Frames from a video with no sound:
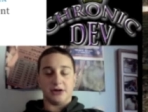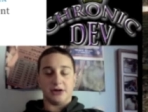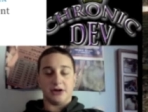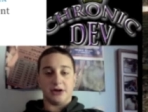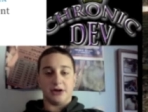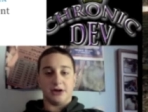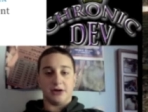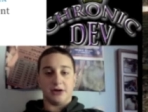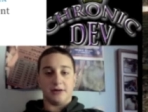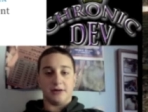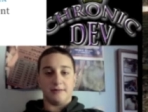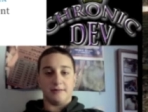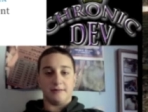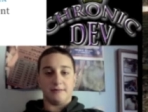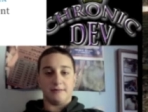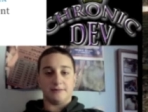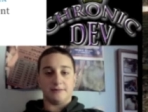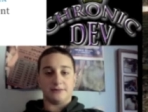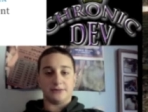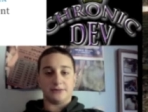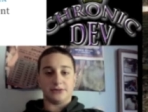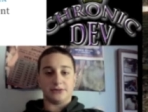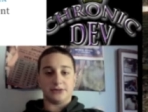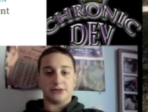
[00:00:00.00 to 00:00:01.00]
Um,
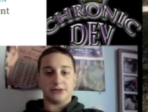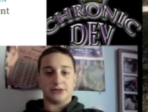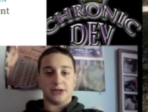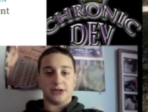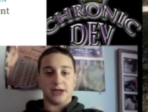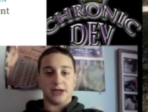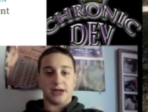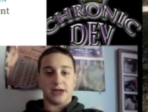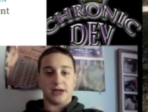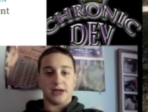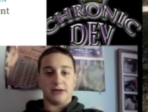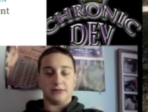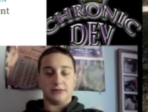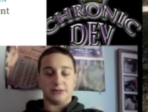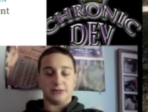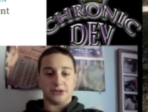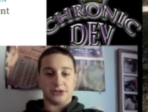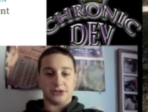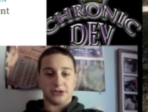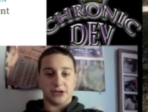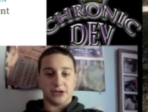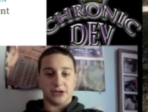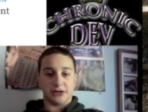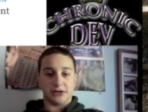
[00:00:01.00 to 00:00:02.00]
today I'm
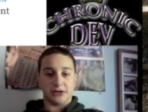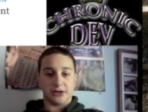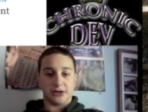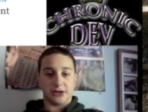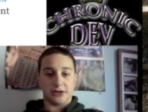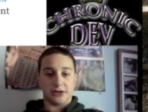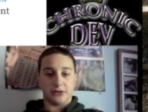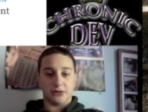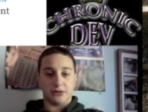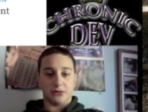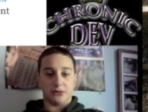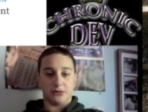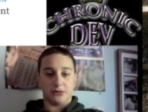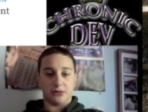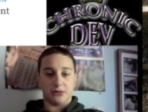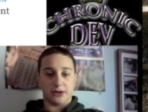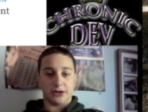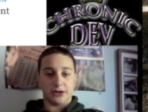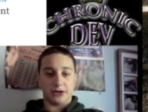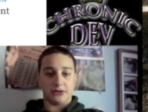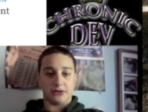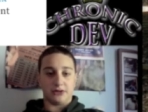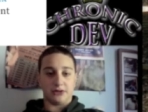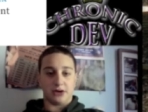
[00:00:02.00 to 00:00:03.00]
just telling you, letting
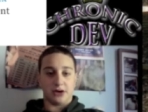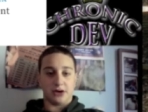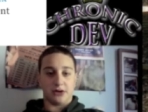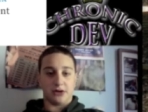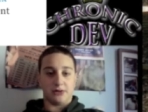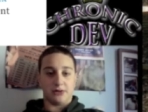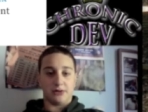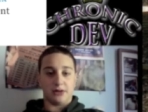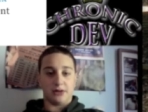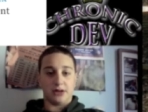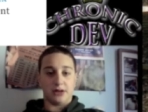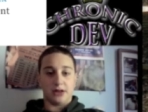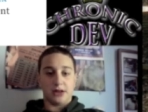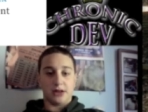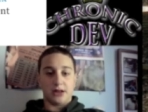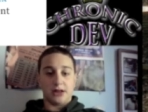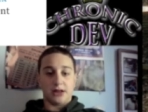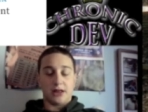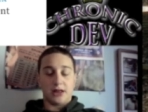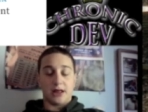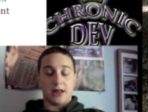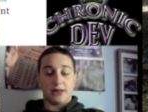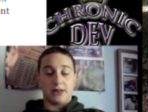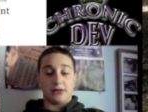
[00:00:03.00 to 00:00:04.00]
you know
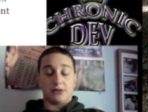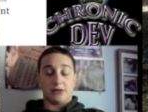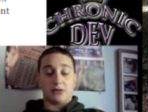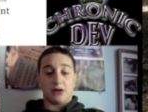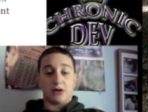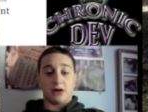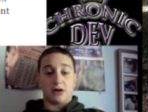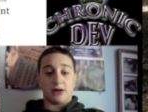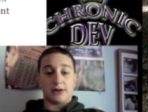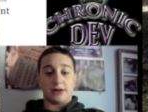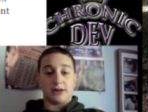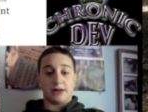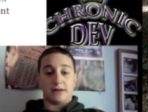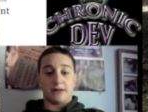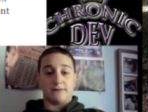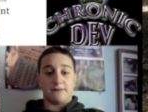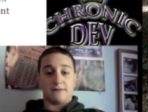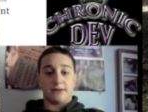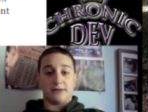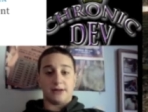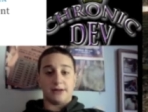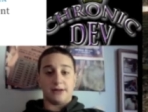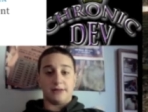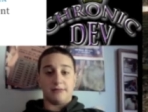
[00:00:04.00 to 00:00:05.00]
that the Chronic Dev
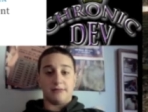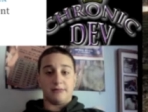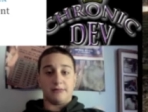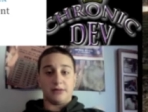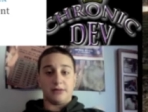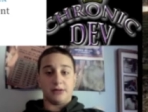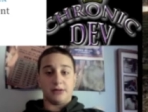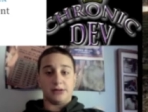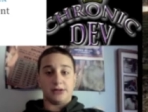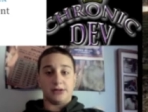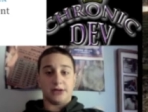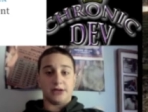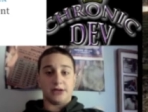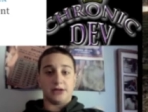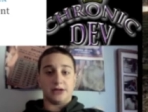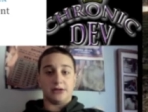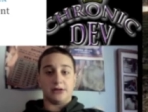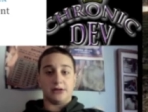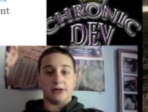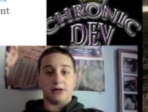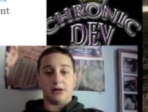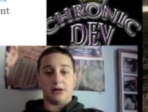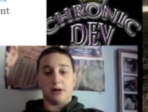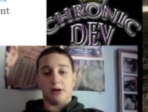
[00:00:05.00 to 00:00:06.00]
Team did
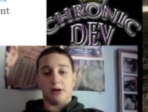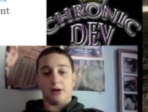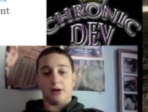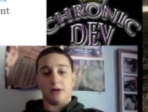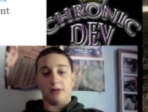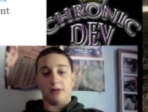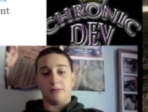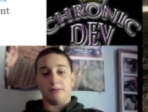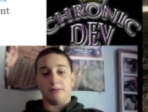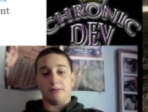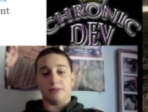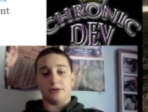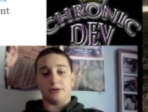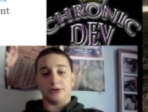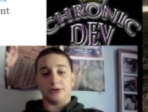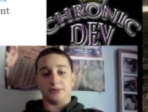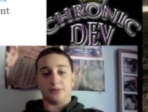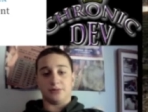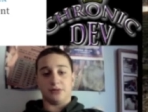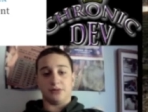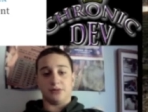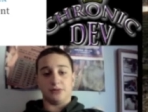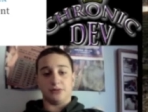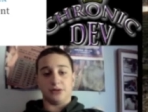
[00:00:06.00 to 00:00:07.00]
um,
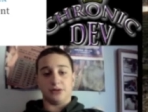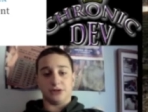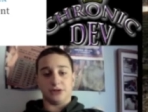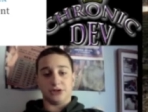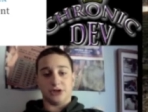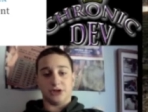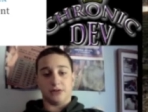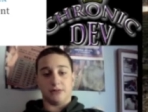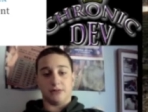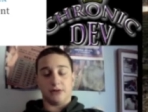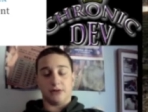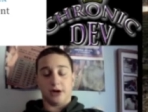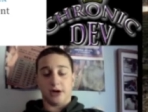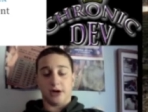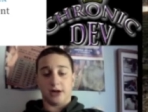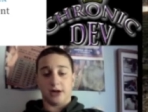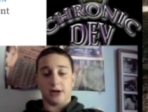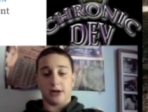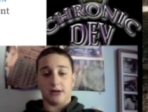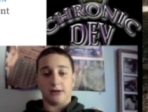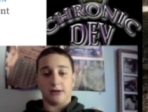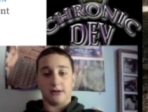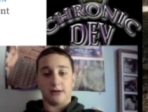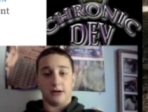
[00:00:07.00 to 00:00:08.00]
postpone the jailbreak
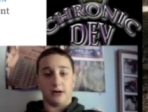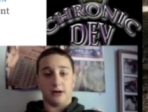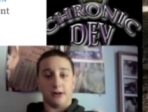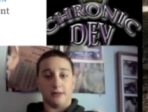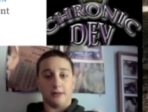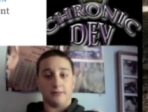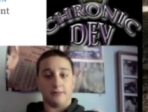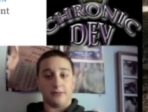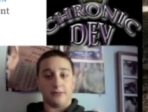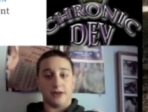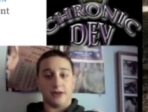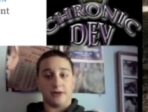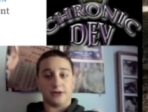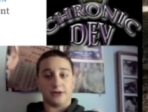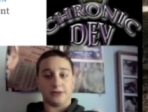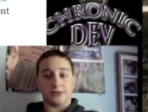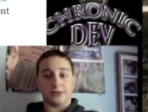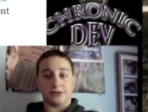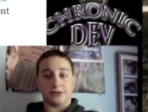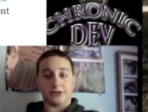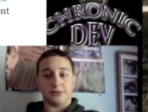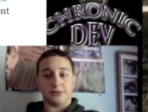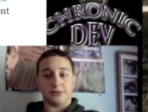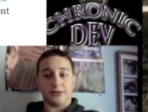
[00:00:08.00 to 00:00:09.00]
um, that was
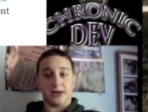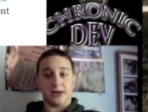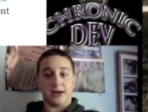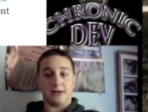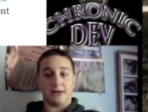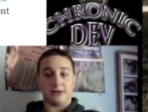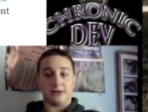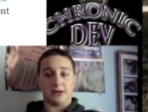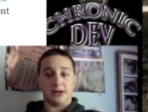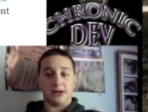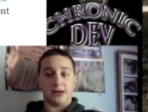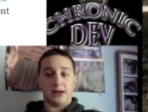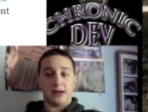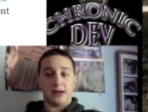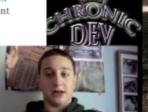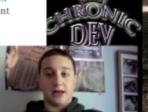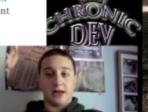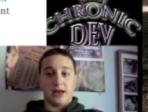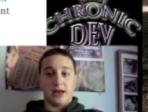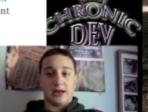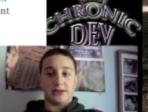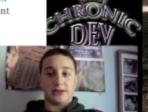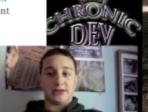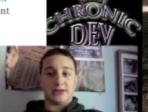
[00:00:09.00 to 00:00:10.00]
supposed to be out
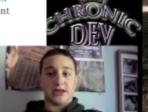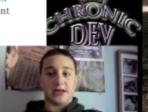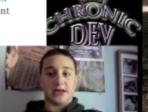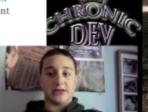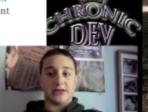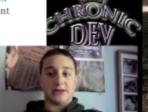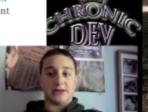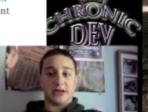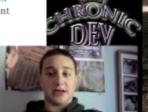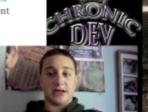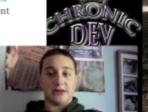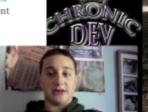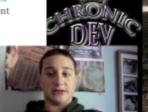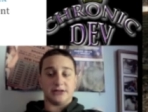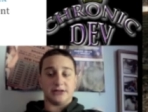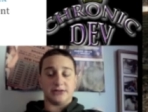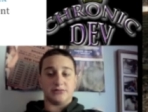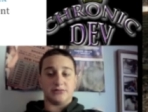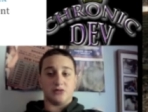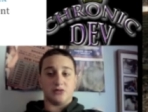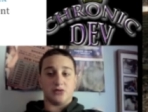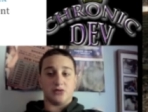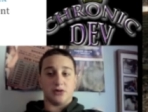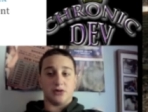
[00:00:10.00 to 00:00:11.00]
at ten ten this
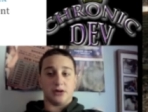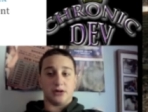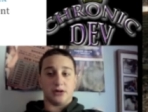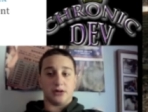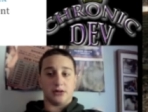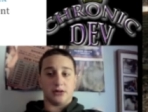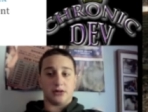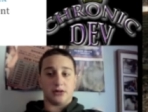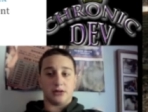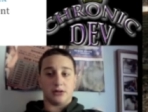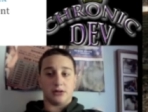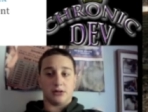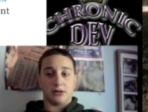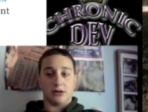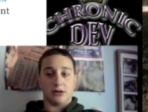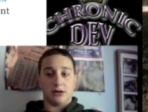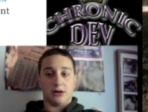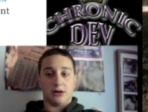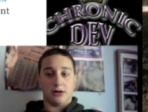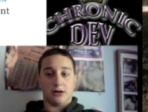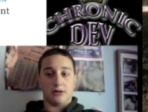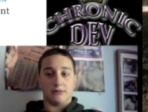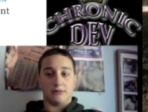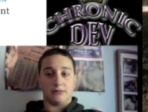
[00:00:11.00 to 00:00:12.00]
morning.
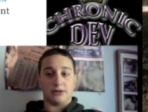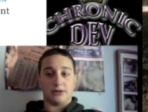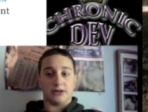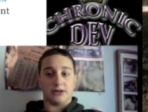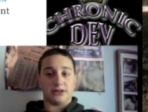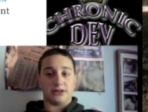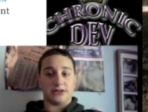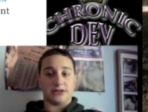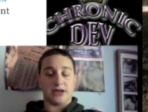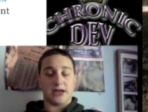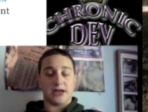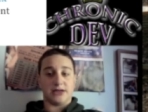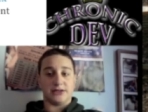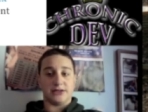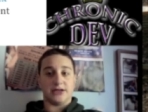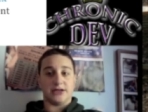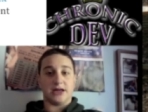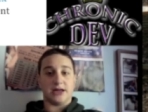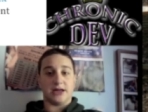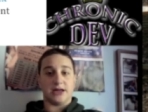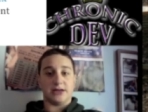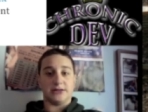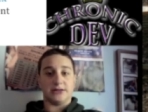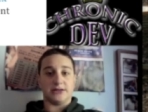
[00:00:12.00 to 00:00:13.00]
Um, at ten
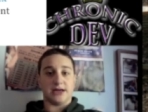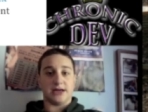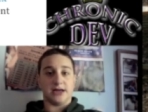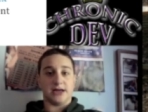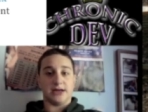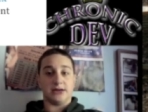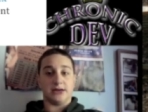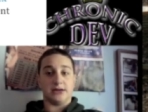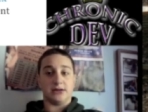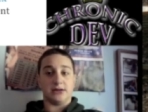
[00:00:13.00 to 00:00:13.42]
ten ten.